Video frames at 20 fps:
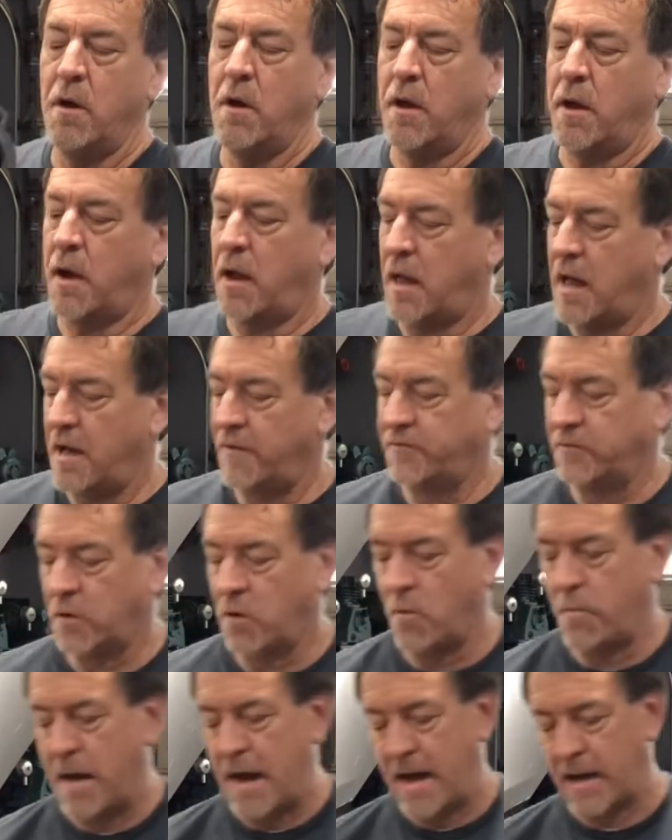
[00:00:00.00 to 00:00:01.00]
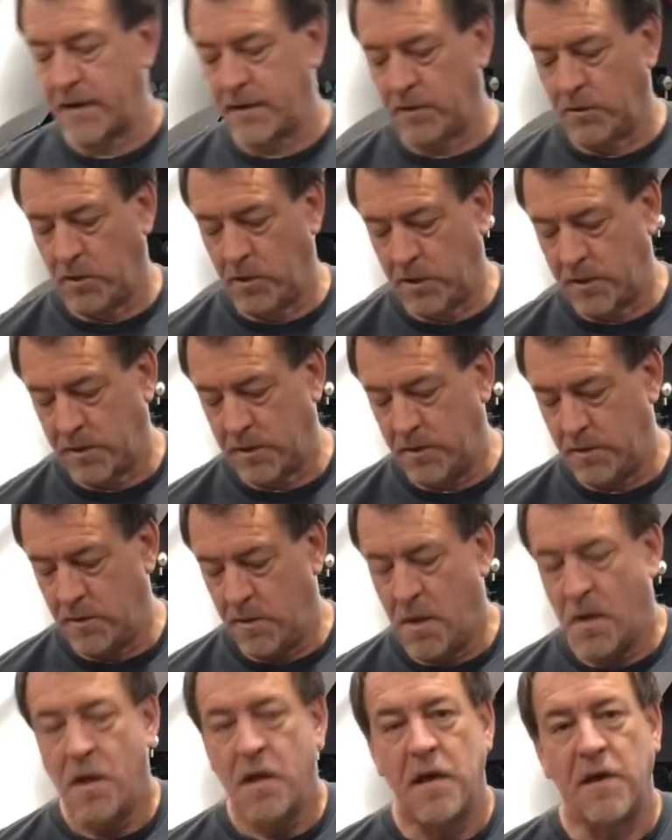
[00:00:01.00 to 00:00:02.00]
And I'll have to go back and look, and
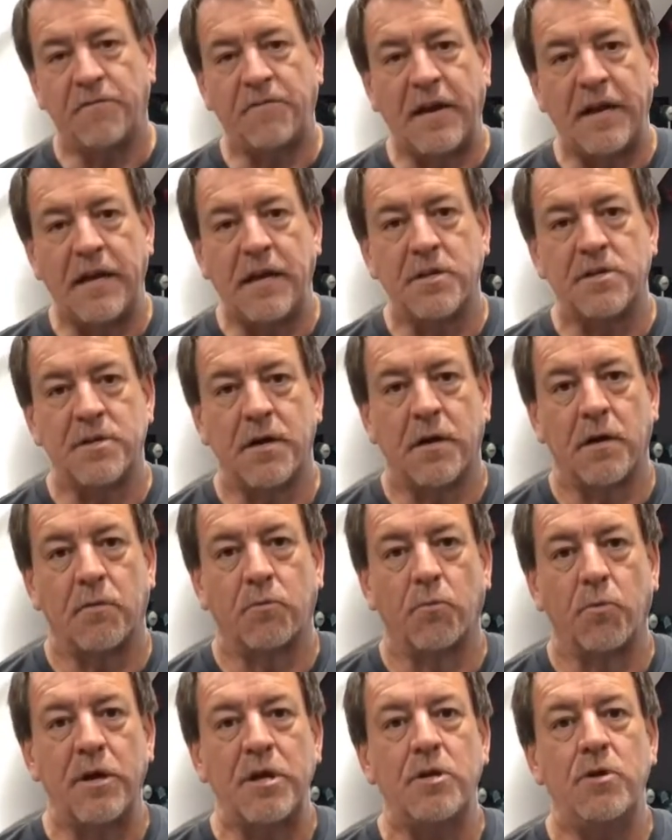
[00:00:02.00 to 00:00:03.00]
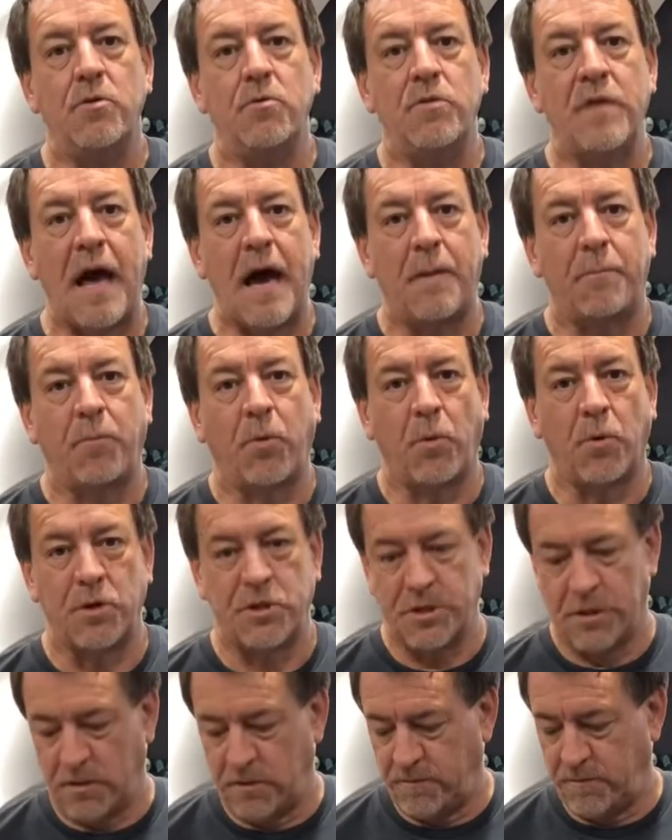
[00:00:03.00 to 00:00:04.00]
if I need to redo that
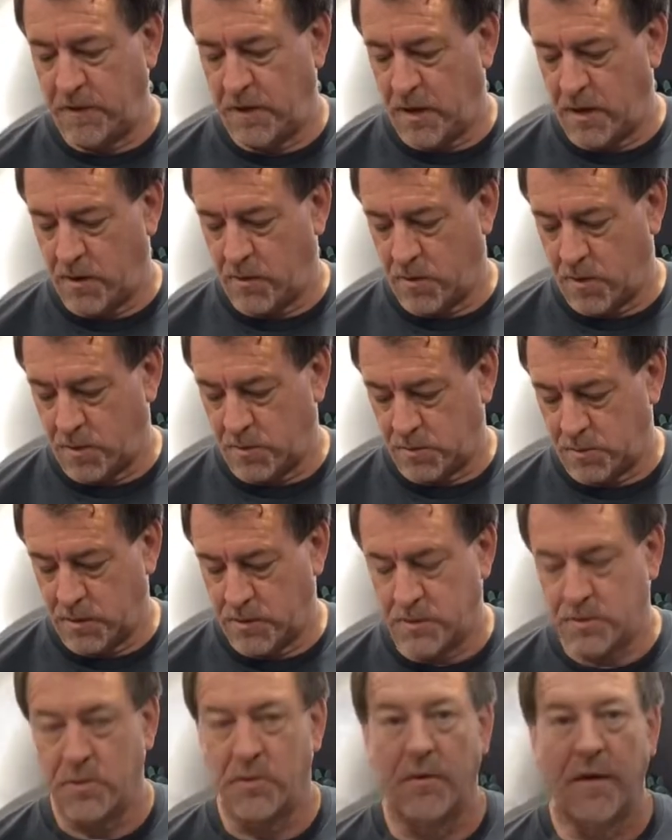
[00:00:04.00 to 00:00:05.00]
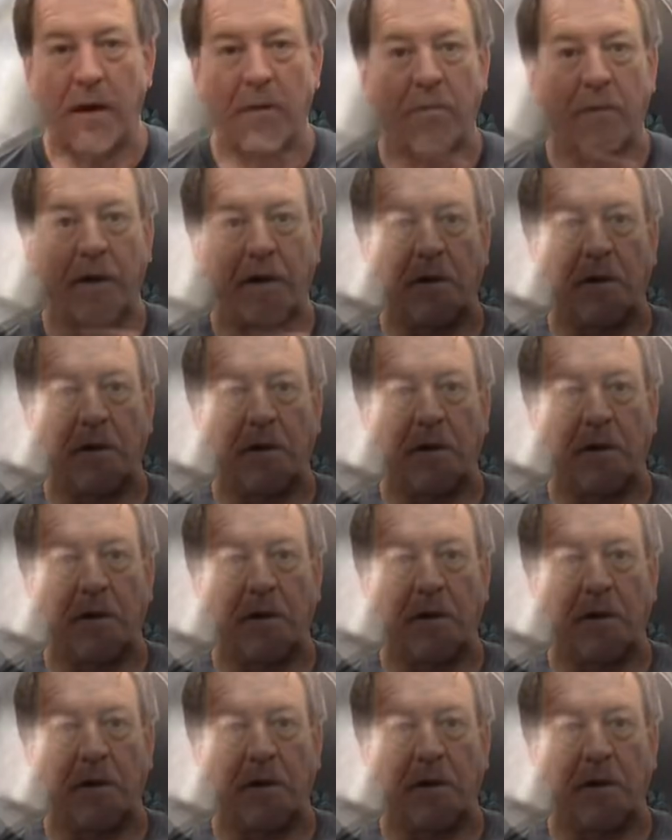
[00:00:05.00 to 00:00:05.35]
portion of the video, I'll do that when